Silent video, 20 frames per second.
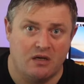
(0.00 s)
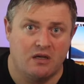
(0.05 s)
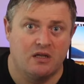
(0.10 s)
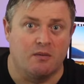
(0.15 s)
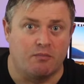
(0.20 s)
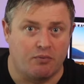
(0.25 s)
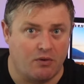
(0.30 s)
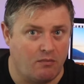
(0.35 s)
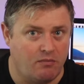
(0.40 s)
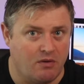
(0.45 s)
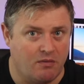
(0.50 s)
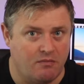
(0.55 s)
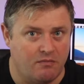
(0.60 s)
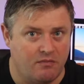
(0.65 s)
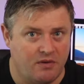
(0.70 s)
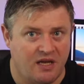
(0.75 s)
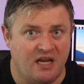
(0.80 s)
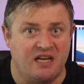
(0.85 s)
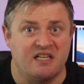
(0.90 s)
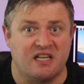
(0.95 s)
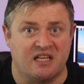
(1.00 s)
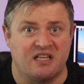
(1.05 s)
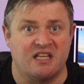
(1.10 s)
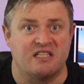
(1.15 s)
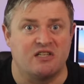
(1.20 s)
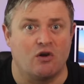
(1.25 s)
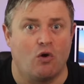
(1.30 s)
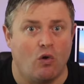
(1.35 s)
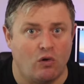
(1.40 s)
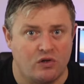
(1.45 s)
The problem is that
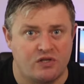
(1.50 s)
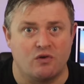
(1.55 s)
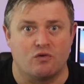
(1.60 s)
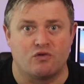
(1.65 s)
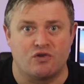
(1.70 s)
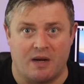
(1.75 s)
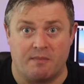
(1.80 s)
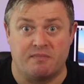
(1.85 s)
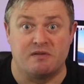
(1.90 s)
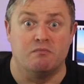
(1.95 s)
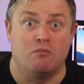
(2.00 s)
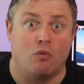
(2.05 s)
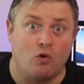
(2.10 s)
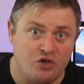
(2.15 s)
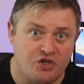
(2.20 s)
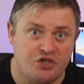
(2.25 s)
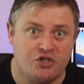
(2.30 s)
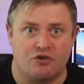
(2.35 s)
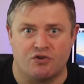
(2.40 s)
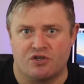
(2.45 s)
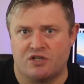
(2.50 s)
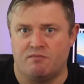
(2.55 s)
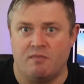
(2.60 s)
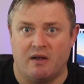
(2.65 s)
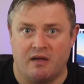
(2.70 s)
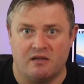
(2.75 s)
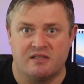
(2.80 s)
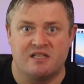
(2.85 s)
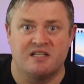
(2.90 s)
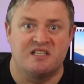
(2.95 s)
this also traps moisture,
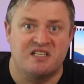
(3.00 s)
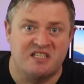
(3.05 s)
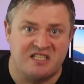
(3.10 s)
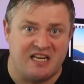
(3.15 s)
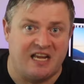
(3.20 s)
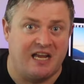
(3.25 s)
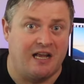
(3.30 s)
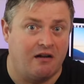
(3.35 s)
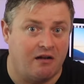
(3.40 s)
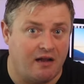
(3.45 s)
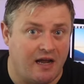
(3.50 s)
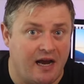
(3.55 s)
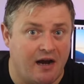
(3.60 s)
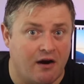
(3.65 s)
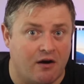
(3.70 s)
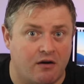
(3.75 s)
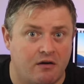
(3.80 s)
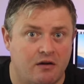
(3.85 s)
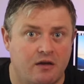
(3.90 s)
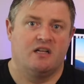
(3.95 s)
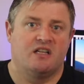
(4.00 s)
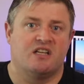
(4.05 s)
smells and stale air.